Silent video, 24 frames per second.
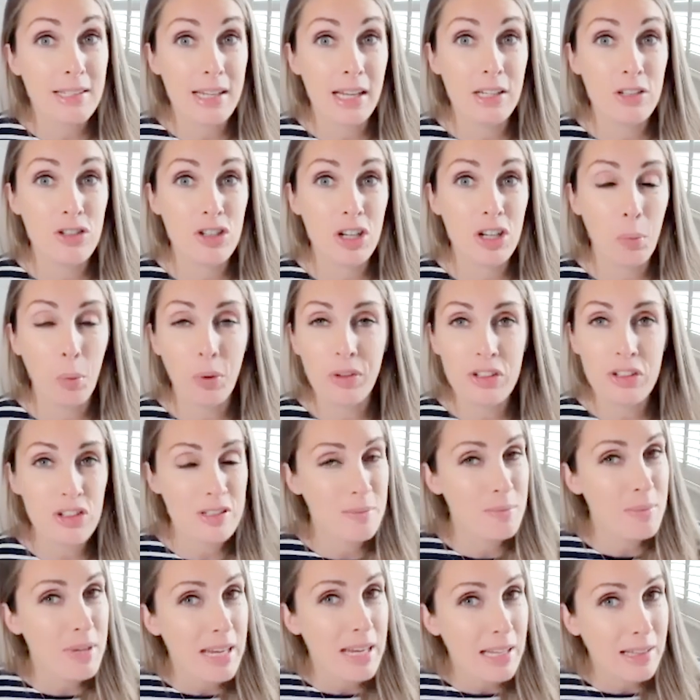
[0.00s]
attention. It wasn't just
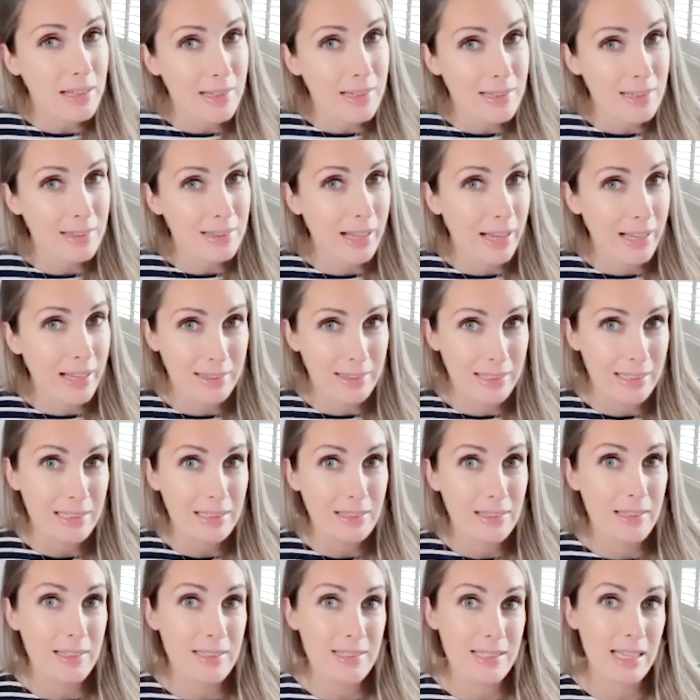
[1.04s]
me and this like
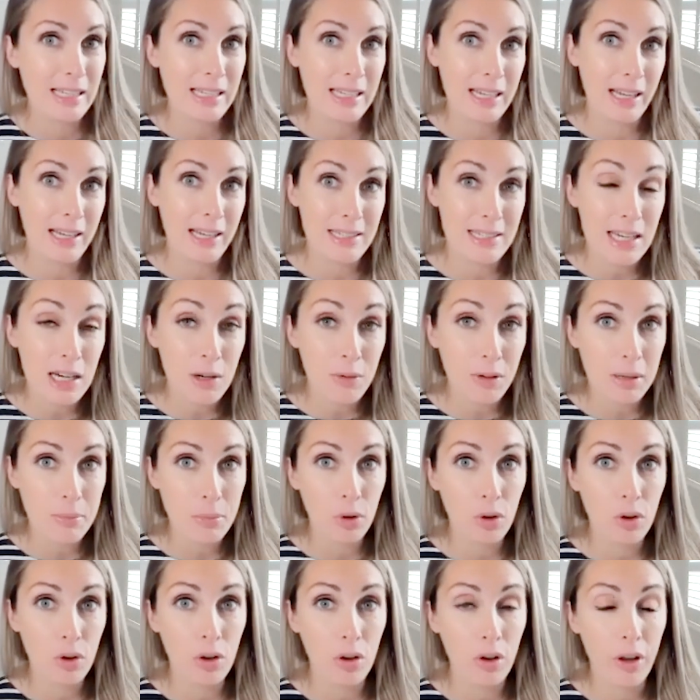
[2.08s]
little silly idea
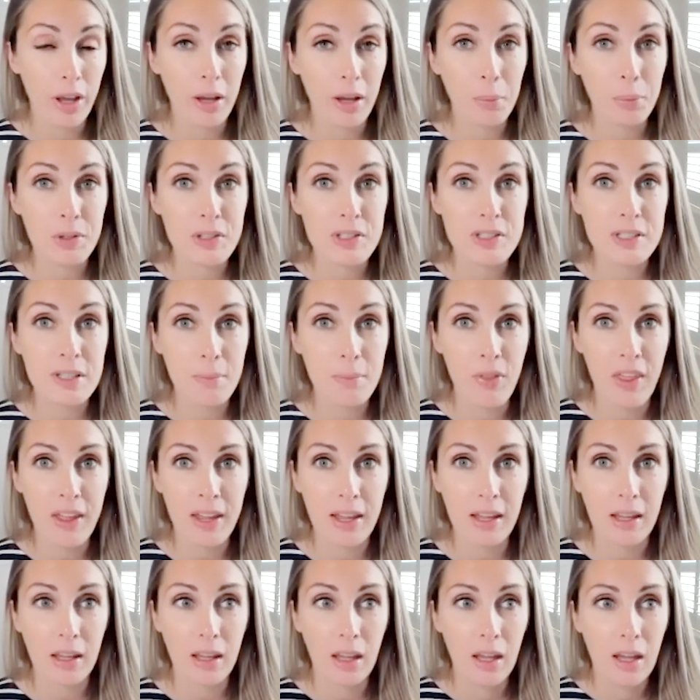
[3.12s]
anymore. It was
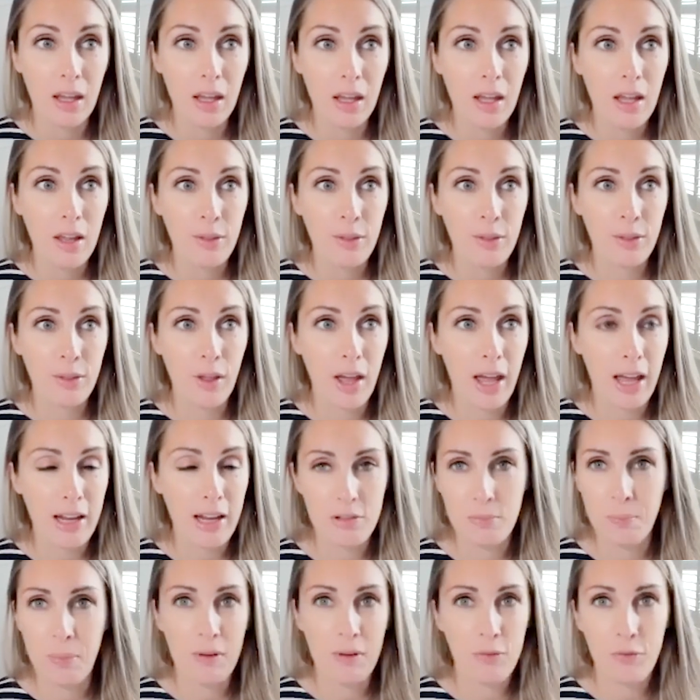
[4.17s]
something that
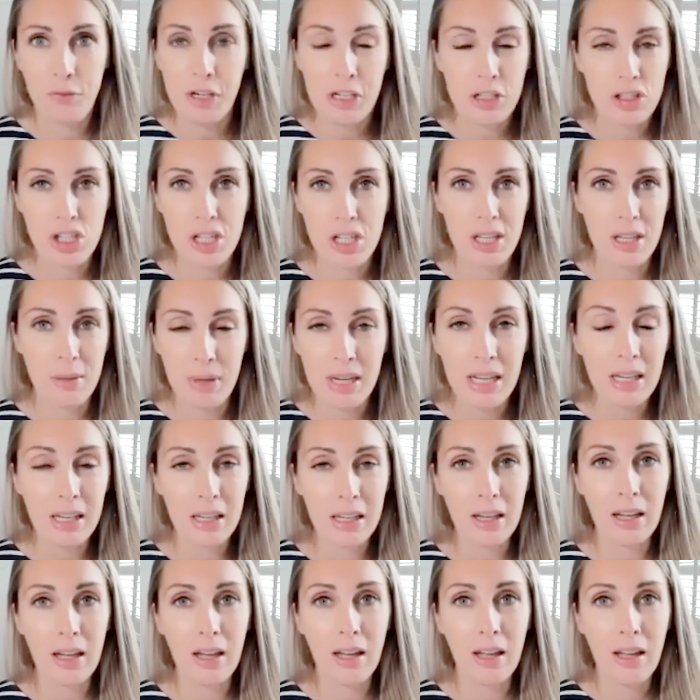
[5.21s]
had been featured in the
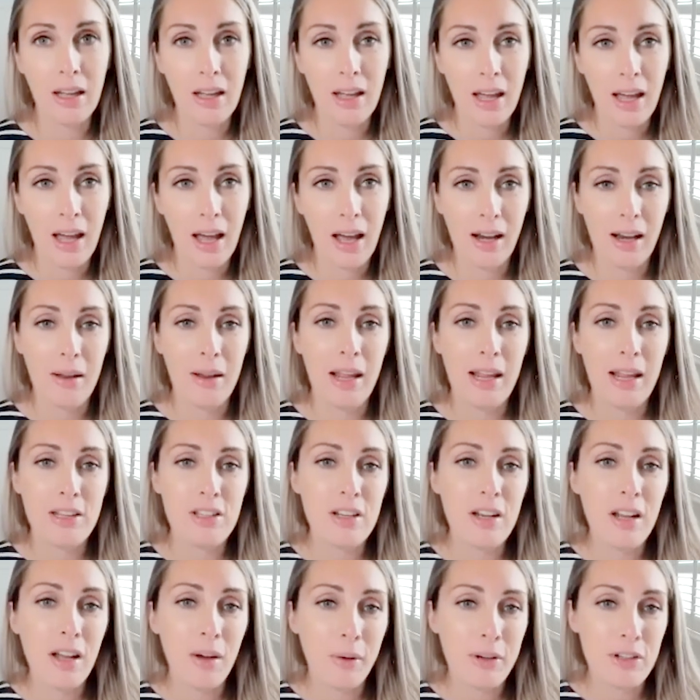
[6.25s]
media. And it, I
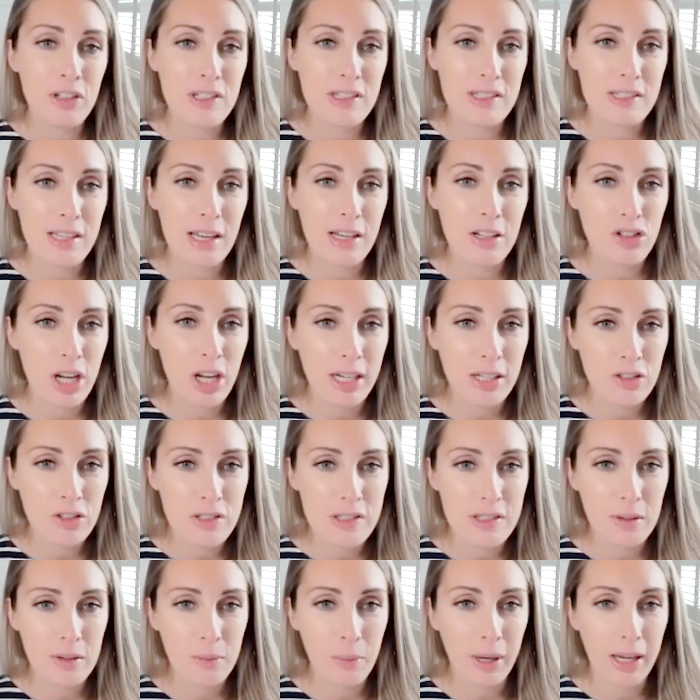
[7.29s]
don't know, it just, it
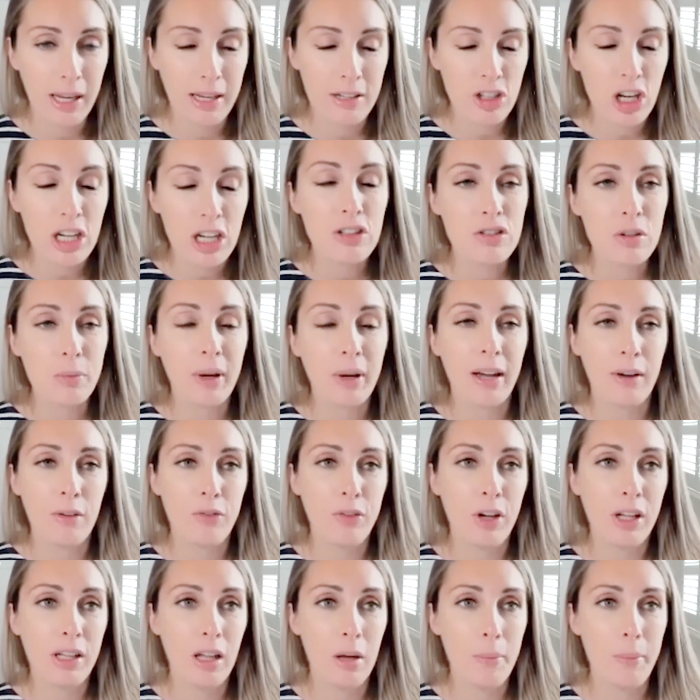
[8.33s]
changed the way, it changed the way I
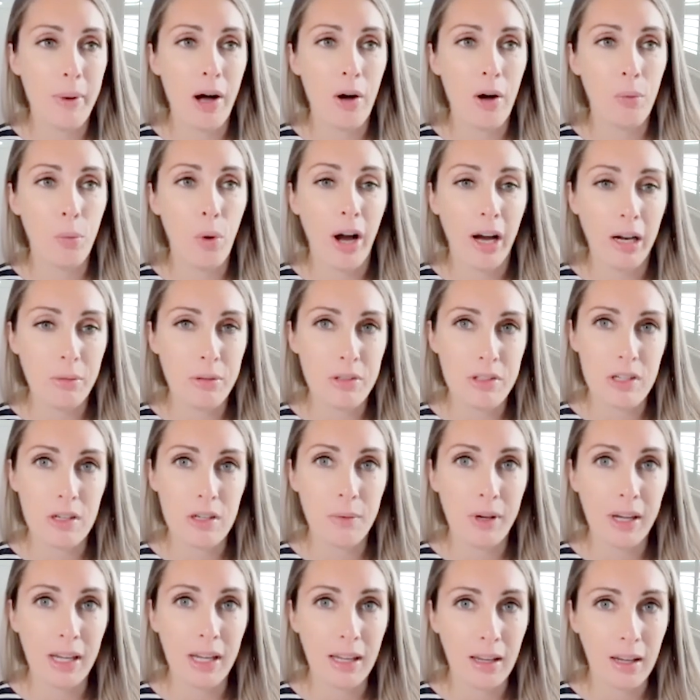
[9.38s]
felt about what I was
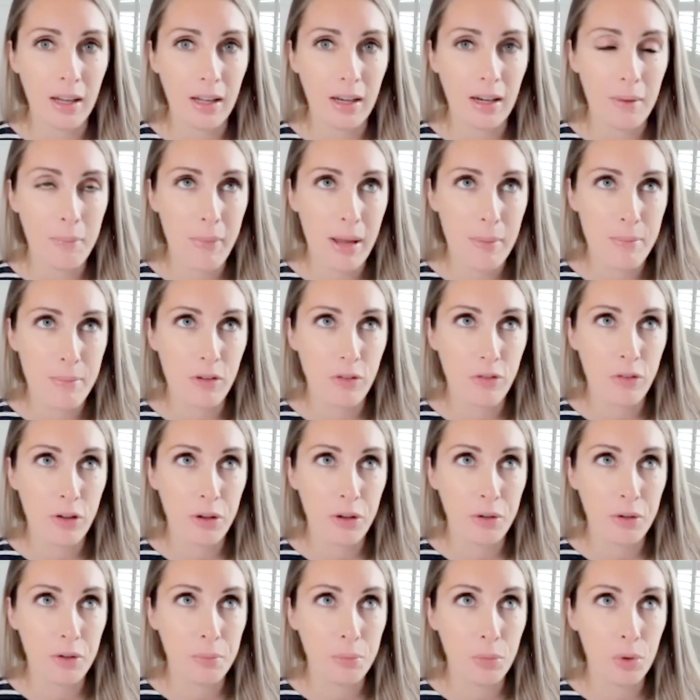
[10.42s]
doing. And it made me
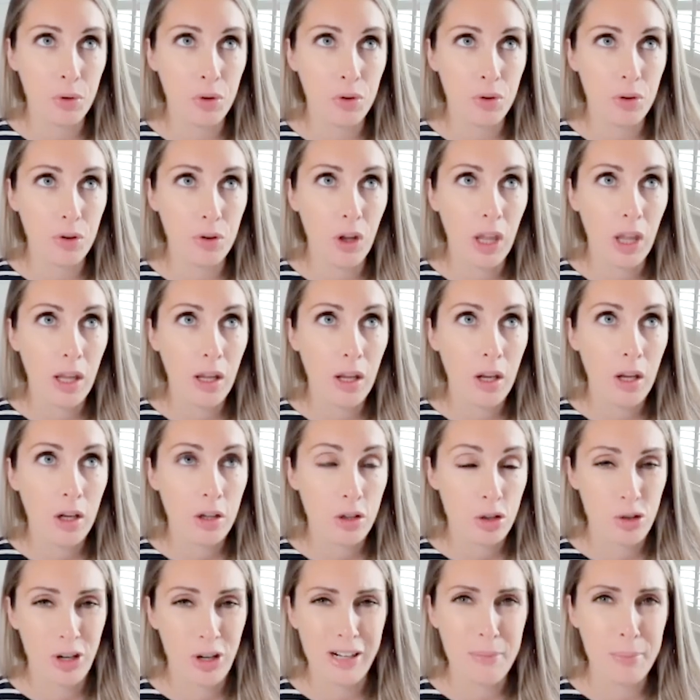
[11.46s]
feel more
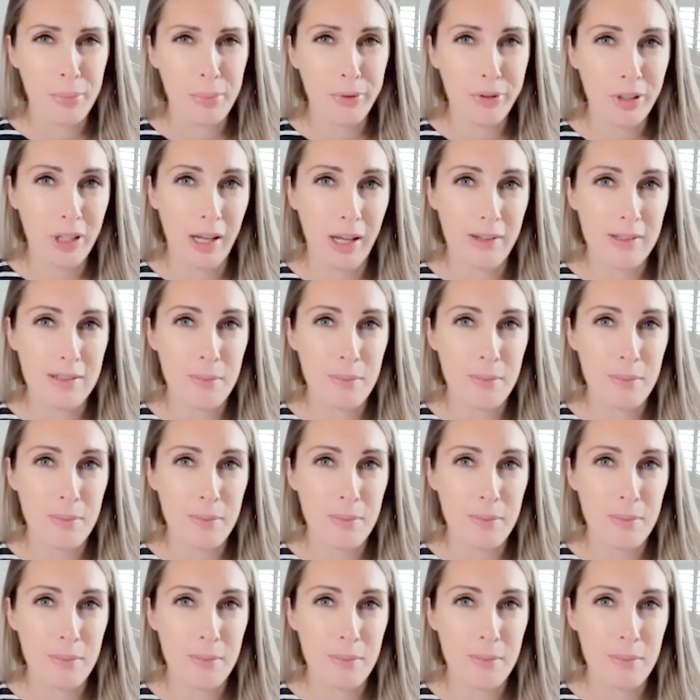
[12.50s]
credible, I